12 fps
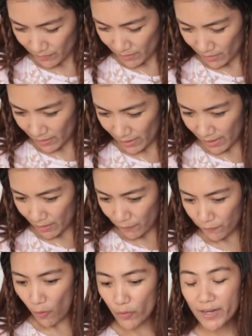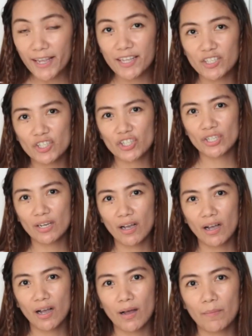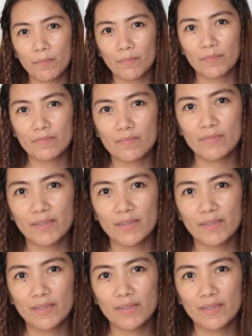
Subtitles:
kettle in there because we need to